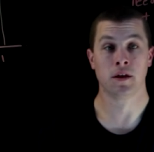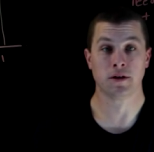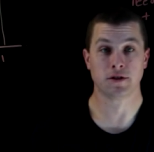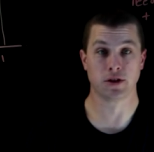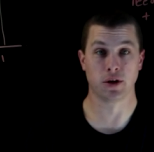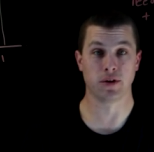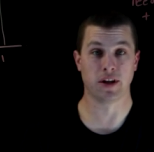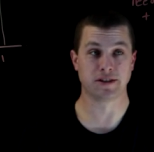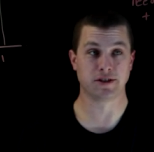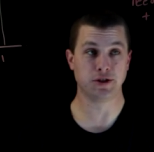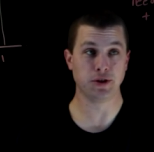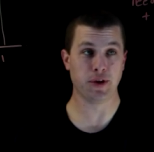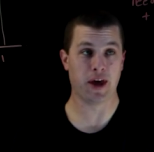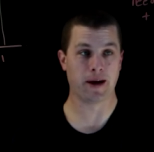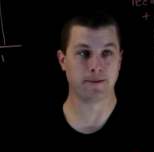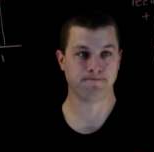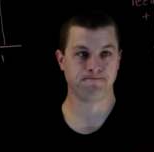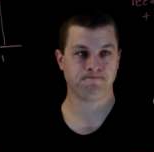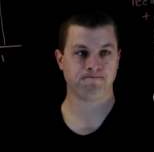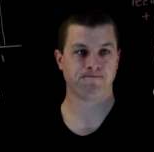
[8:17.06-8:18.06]
So let's do
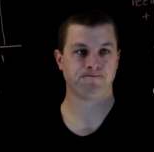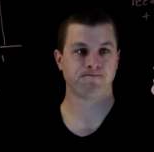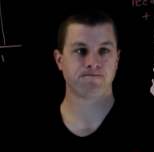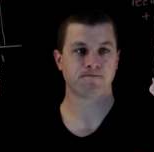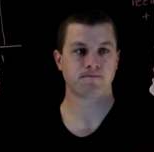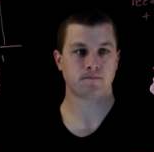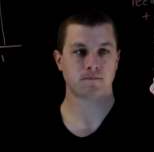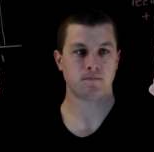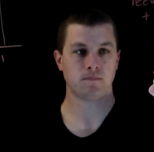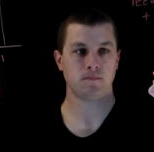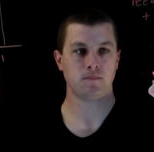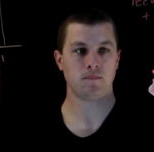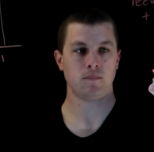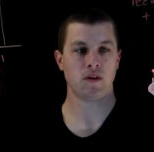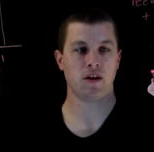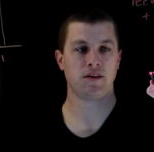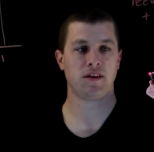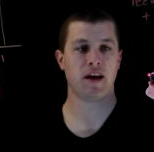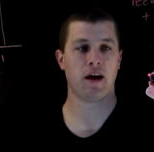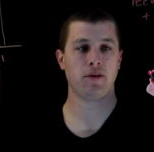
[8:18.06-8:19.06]
that.
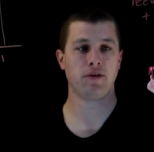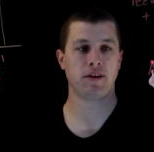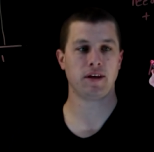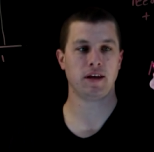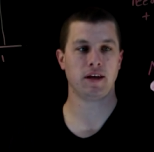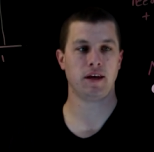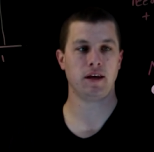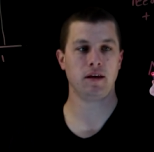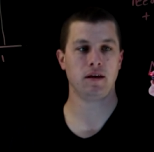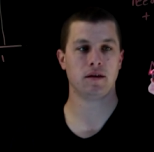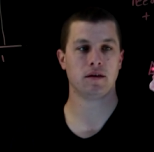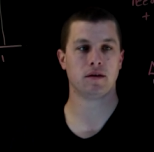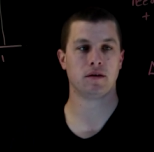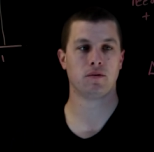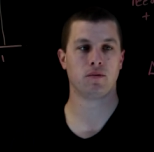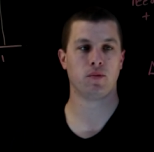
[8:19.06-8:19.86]
Delta E,